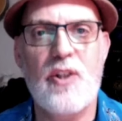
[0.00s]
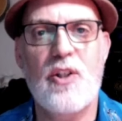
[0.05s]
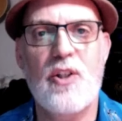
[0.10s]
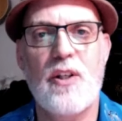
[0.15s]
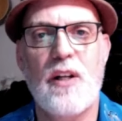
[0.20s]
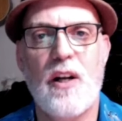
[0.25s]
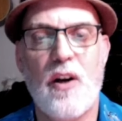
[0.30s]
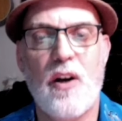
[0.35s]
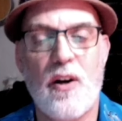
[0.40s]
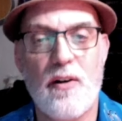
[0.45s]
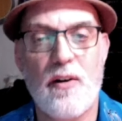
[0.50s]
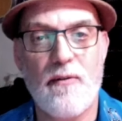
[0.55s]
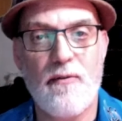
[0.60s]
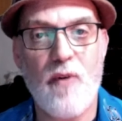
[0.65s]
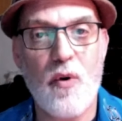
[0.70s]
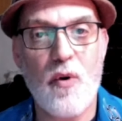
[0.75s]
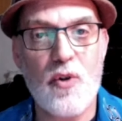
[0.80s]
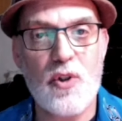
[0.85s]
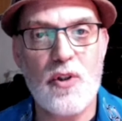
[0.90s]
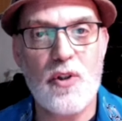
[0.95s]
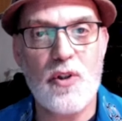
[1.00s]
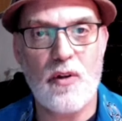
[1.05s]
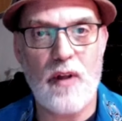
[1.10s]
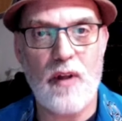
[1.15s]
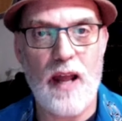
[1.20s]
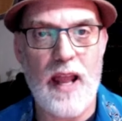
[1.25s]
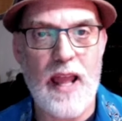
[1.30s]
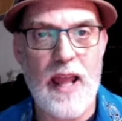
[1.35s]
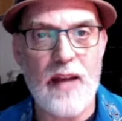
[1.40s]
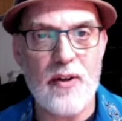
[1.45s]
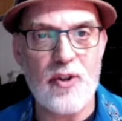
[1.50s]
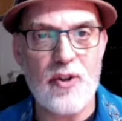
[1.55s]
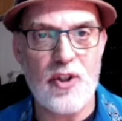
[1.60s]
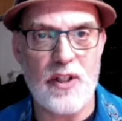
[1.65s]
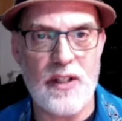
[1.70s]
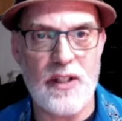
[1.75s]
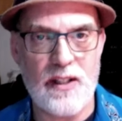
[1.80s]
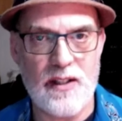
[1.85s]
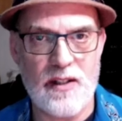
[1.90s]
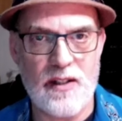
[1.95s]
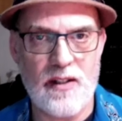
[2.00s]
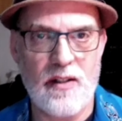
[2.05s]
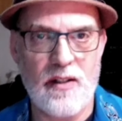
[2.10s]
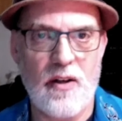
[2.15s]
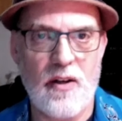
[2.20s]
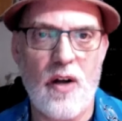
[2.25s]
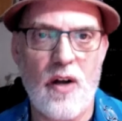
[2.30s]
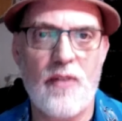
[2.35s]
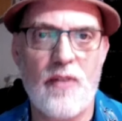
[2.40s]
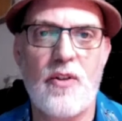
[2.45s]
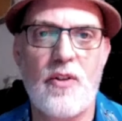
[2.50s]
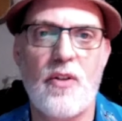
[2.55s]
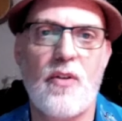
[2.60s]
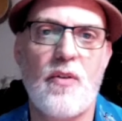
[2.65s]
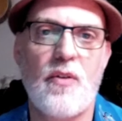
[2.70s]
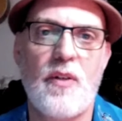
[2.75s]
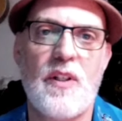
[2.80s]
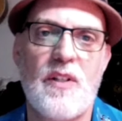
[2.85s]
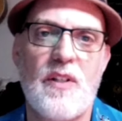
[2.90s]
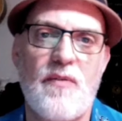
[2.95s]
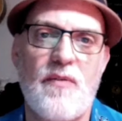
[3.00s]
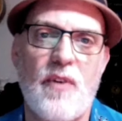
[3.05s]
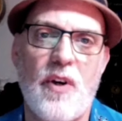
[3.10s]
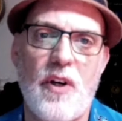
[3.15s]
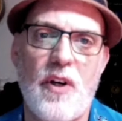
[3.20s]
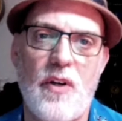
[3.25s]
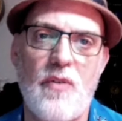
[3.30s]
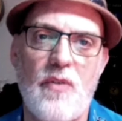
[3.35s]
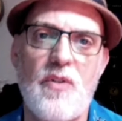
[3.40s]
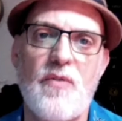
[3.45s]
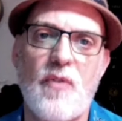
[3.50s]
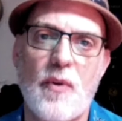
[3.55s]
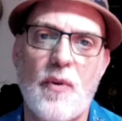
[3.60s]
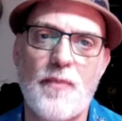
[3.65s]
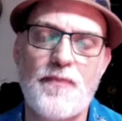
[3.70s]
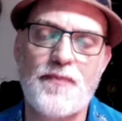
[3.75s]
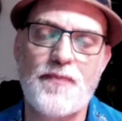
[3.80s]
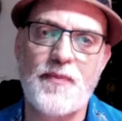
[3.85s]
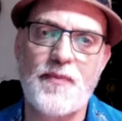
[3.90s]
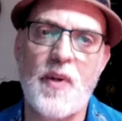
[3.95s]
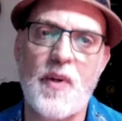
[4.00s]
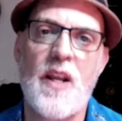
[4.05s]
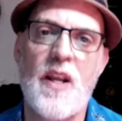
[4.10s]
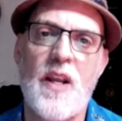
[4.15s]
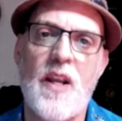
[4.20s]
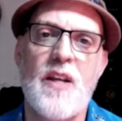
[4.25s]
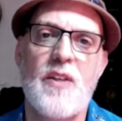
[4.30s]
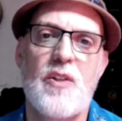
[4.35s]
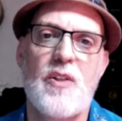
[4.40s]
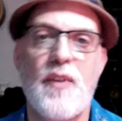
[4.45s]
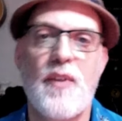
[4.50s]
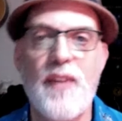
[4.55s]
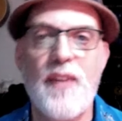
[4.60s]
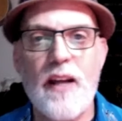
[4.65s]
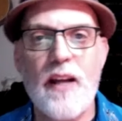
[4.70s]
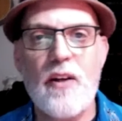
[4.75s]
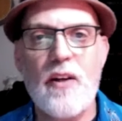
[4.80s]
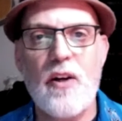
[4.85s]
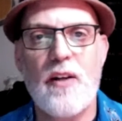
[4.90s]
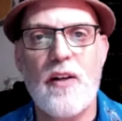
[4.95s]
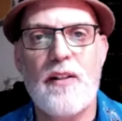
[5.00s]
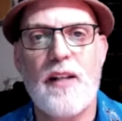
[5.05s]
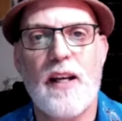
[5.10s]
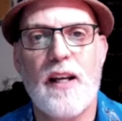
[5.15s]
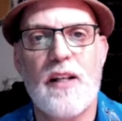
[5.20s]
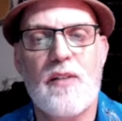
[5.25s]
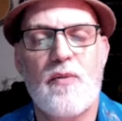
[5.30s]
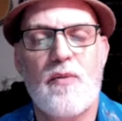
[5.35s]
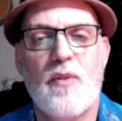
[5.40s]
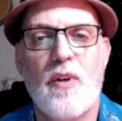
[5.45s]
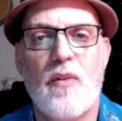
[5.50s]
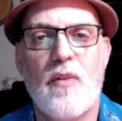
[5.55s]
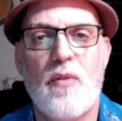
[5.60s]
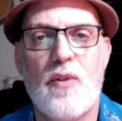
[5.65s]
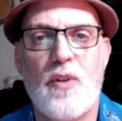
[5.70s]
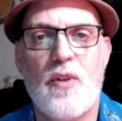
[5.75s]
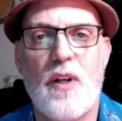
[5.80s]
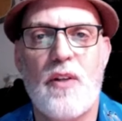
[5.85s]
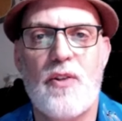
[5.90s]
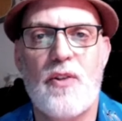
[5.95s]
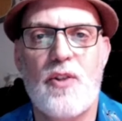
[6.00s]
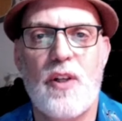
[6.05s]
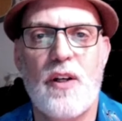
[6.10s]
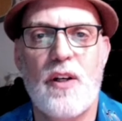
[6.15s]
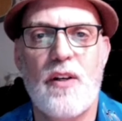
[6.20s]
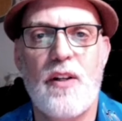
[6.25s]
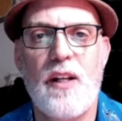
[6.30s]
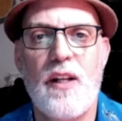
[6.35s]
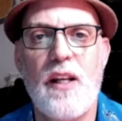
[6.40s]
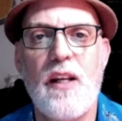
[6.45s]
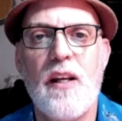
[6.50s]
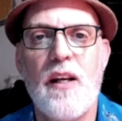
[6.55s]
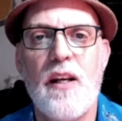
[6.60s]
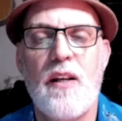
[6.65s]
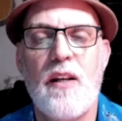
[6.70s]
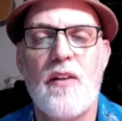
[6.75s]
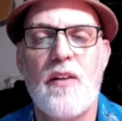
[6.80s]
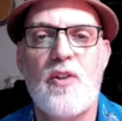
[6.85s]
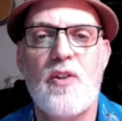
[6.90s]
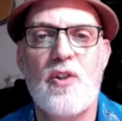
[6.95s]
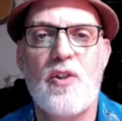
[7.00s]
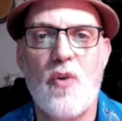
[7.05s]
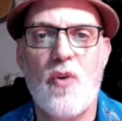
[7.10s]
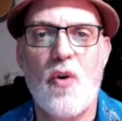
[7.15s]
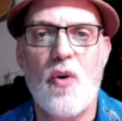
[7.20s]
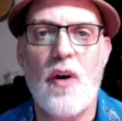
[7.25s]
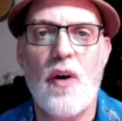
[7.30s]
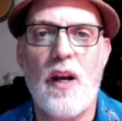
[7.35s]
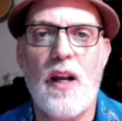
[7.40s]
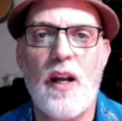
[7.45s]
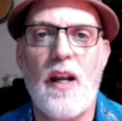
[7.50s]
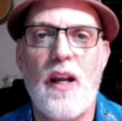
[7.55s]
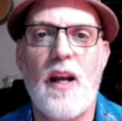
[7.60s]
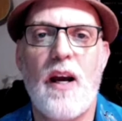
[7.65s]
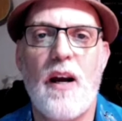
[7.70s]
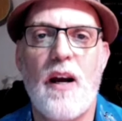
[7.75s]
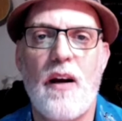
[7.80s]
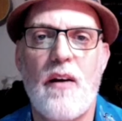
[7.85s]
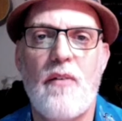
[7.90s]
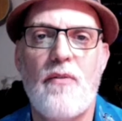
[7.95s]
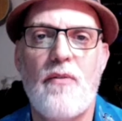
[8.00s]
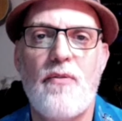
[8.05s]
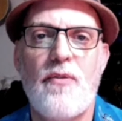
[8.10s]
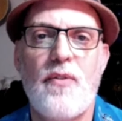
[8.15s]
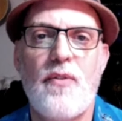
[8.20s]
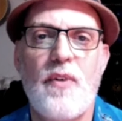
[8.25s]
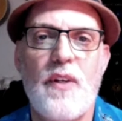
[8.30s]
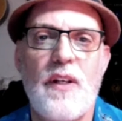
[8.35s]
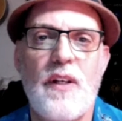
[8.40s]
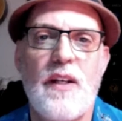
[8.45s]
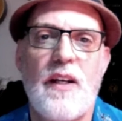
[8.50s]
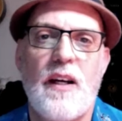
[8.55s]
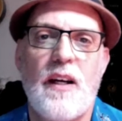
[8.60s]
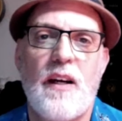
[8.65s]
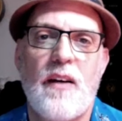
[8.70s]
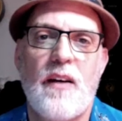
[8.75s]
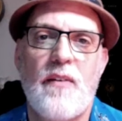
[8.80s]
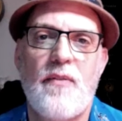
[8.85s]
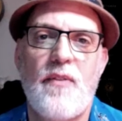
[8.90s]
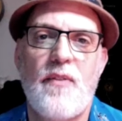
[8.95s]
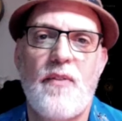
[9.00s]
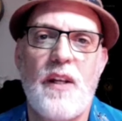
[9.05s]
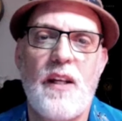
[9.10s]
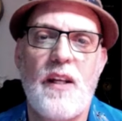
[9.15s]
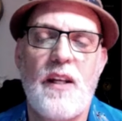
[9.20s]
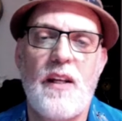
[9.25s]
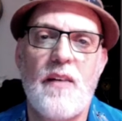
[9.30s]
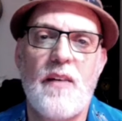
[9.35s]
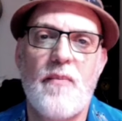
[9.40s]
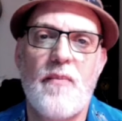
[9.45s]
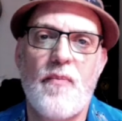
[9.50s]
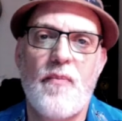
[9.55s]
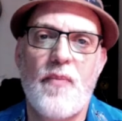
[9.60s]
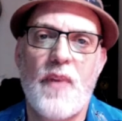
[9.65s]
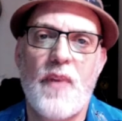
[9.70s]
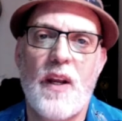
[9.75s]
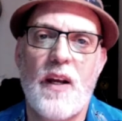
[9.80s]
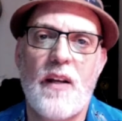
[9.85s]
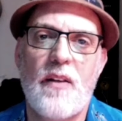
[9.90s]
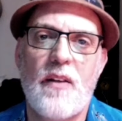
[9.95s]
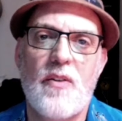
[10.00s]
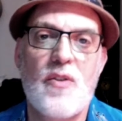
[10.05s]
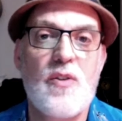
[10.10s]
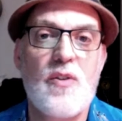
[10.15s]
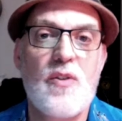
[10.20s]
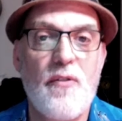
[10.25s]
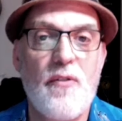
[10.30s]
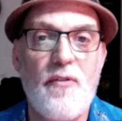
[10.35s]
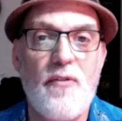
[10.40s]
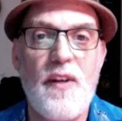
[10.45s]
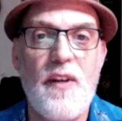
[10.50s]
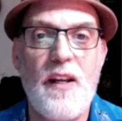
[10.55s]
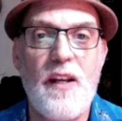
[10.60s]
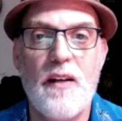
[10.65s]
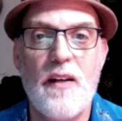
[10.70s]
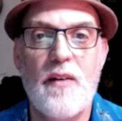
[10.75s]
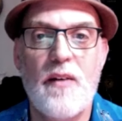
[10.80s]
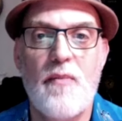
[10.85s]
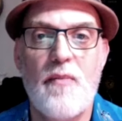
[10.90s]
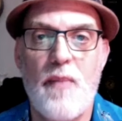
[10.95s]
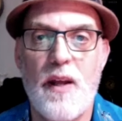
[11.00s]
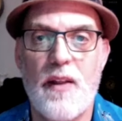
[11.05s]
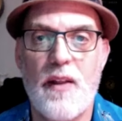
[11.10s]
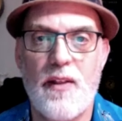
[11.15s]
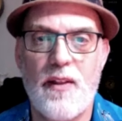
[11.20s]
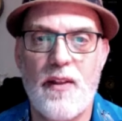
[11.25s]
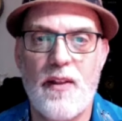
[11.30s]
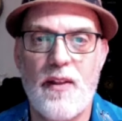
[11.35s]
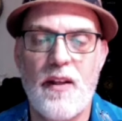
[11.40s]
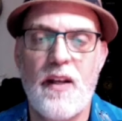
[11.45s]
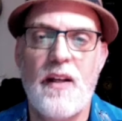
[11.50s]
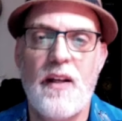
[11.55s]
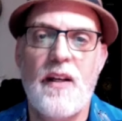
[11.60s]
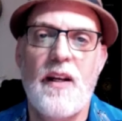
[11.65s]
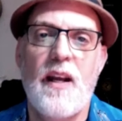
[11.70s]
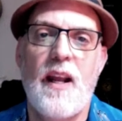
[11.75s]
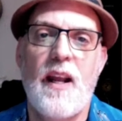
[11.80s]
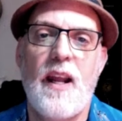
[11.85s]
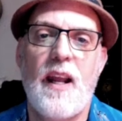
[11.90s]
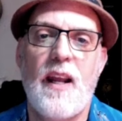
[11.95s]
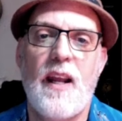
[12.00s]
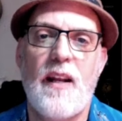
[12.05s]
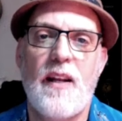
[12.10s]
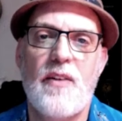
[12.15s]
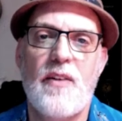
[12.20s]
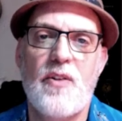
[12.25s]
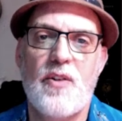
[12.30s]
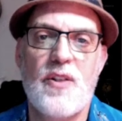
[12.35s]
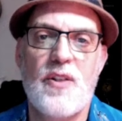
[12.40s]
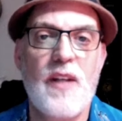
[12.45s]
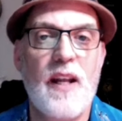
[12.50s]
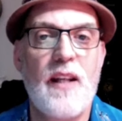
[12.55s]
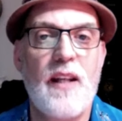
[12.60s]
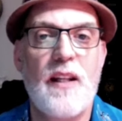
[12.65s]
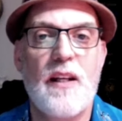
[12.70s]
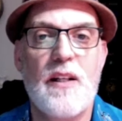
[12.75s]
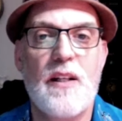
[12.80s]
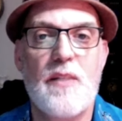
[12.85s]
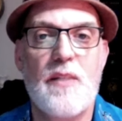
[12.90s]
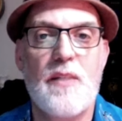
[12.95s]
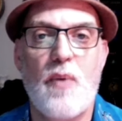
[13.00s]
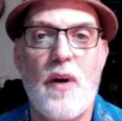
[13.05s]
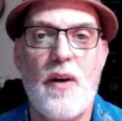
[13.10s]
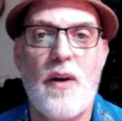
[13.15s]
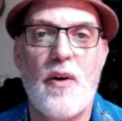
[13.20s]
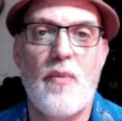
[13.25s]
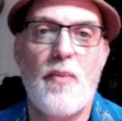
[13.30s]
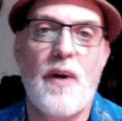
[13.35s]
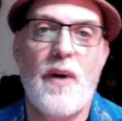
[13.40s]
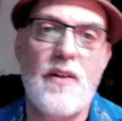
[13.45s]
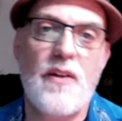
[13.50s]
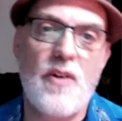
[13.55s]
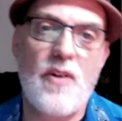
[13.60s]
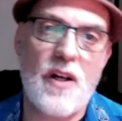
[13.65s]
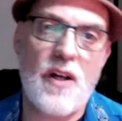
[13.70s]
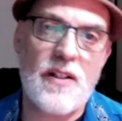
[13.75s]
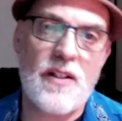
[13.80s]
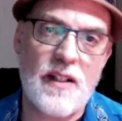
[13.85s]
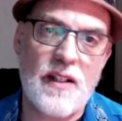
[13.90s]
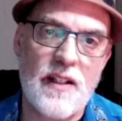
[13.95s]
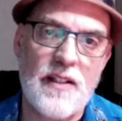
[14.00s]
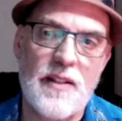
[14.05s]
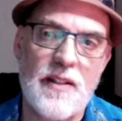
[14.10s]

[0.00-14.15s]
and our devotional energies onto is very useful. So in that context, I'll share the story of the Sophia myth. And as you're saying, that it's brought out by the Gnostics,